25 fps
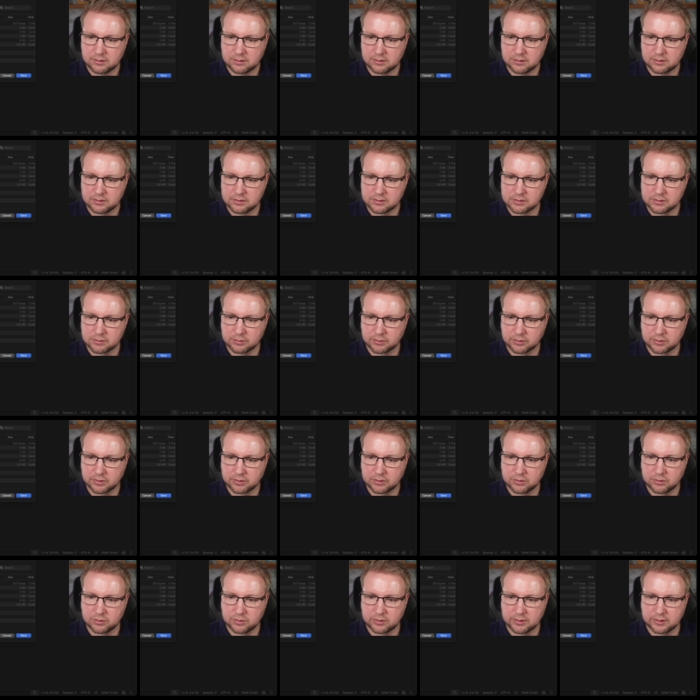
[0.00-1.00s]
So I'm going to
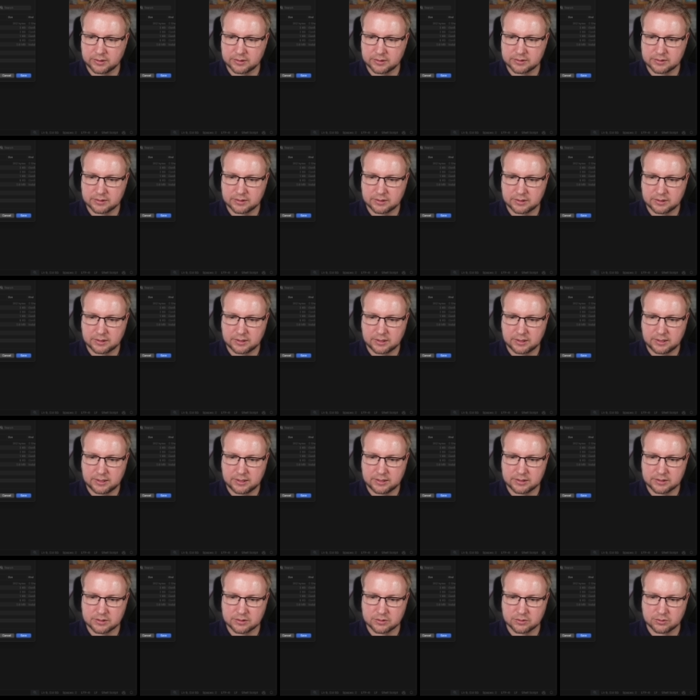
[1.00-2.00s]
call it
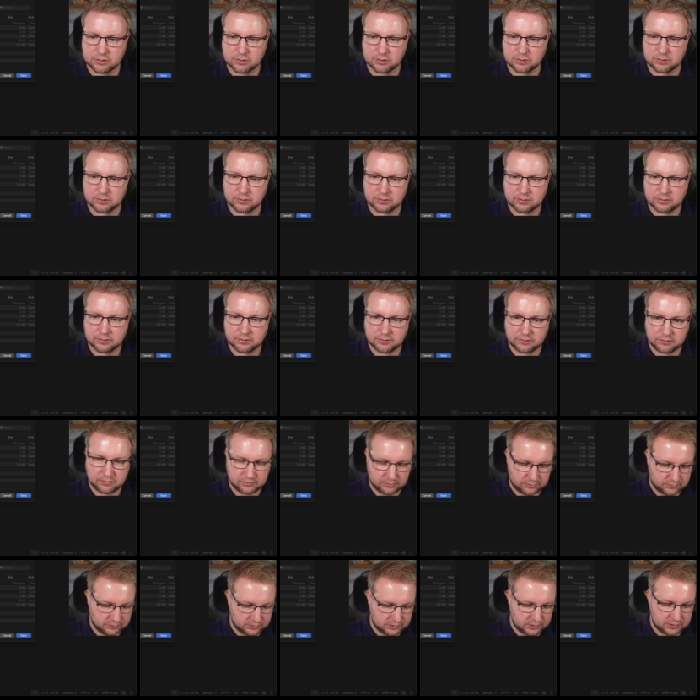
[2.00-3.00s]
install
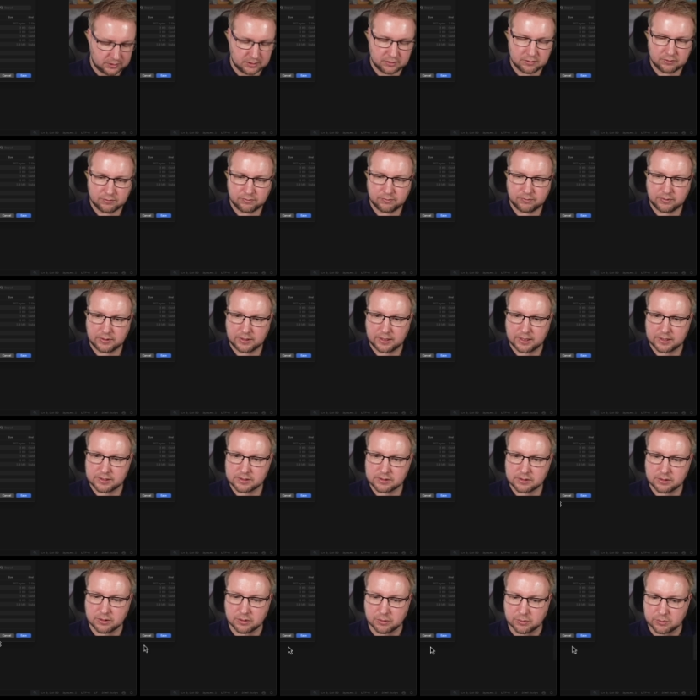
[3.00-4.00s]
VS
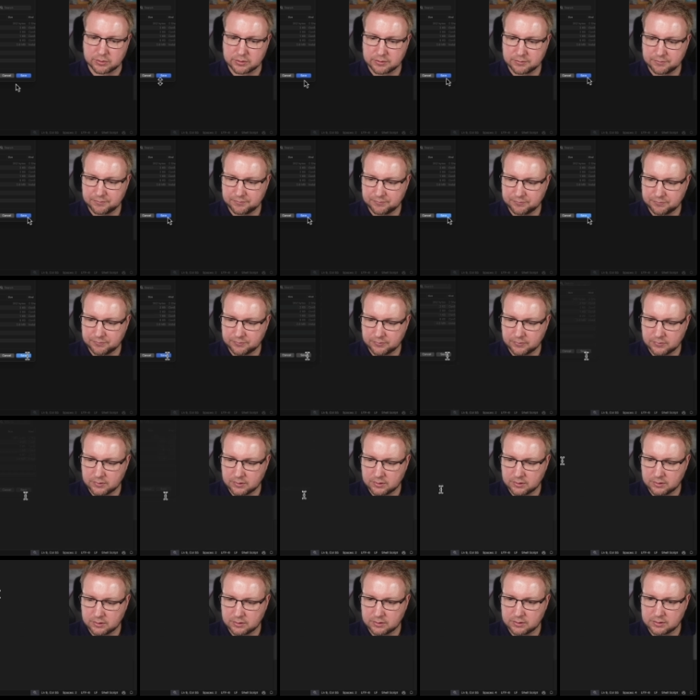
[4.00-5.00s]
Code.
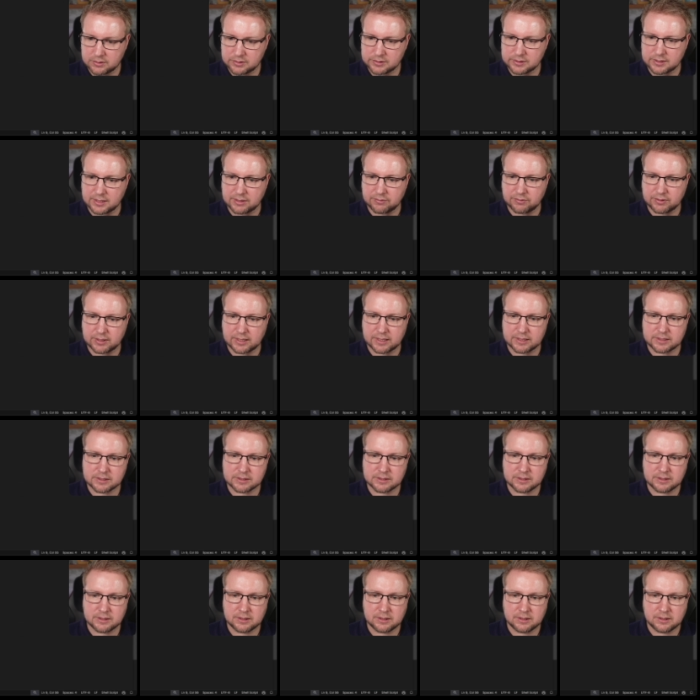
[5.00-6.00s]
Save that.
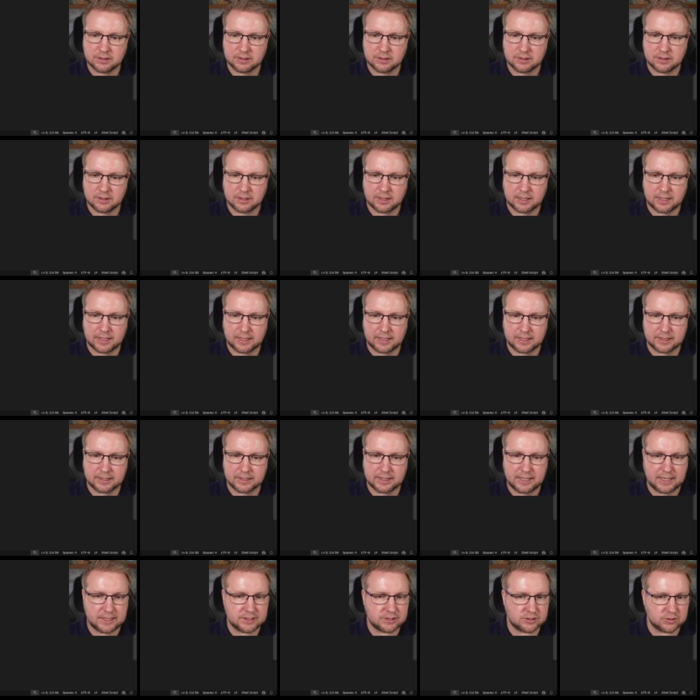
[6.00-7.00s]
And
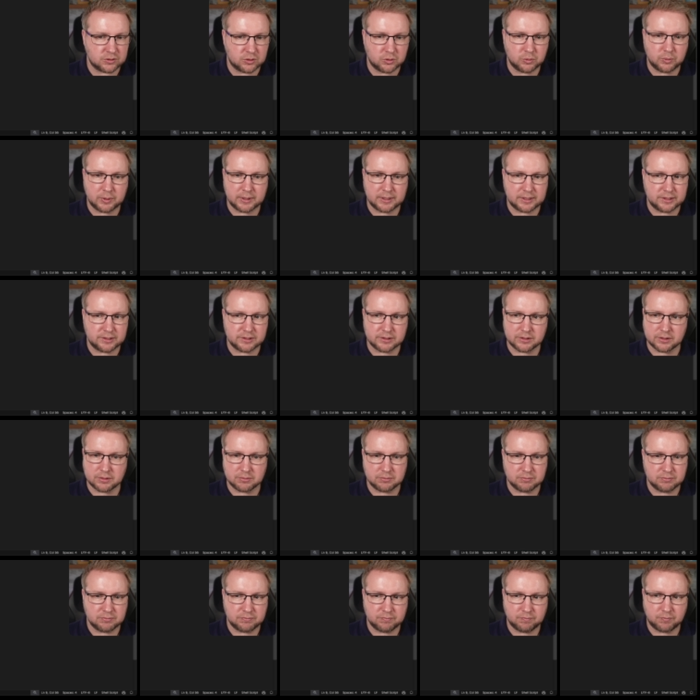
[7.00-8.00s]
that's all we need to do.
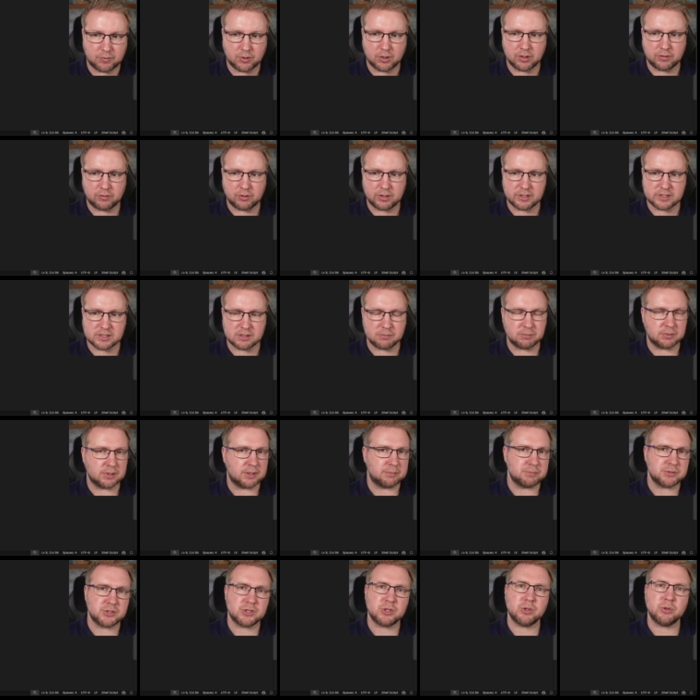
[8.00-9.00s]
Very, very simple. I'm
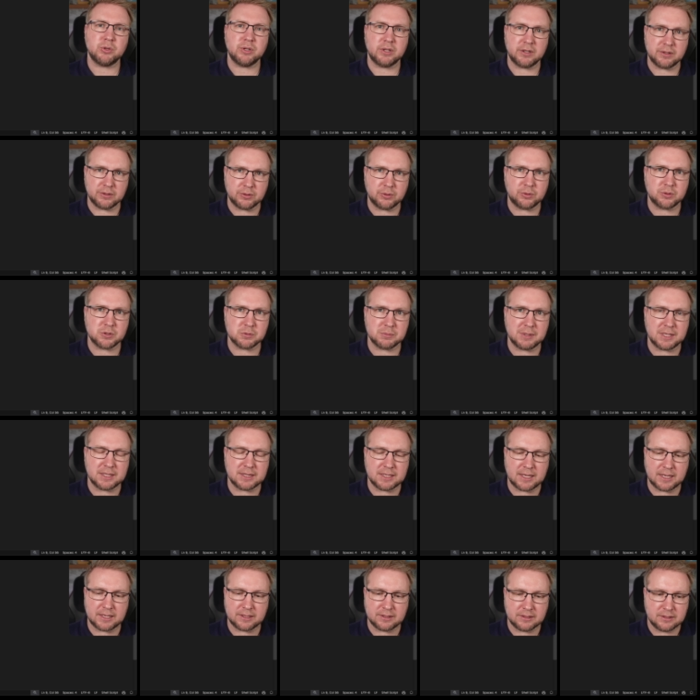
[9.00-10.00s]
sure you could automate
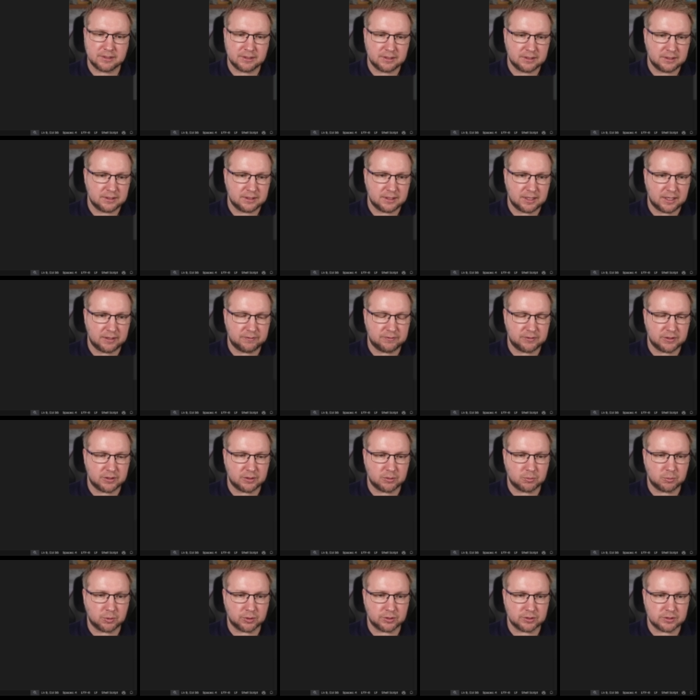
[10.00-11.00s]
that if you
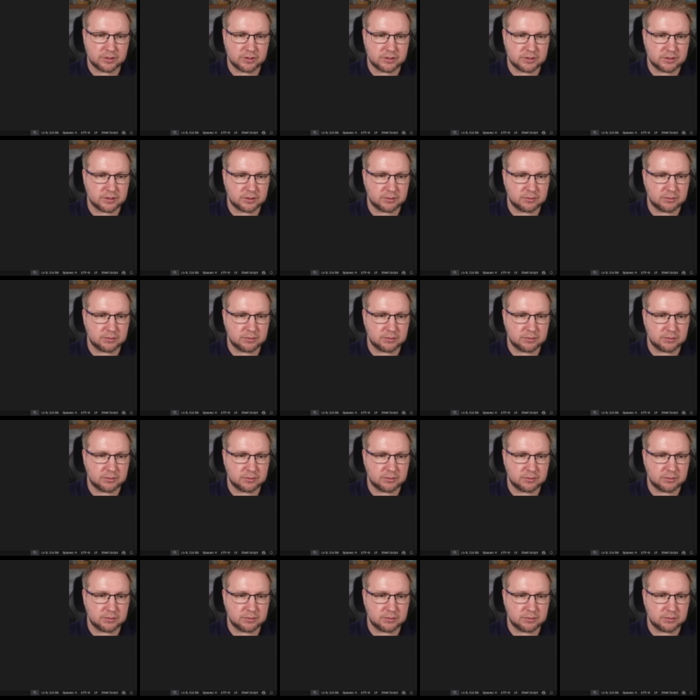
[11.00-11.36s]
wanted to.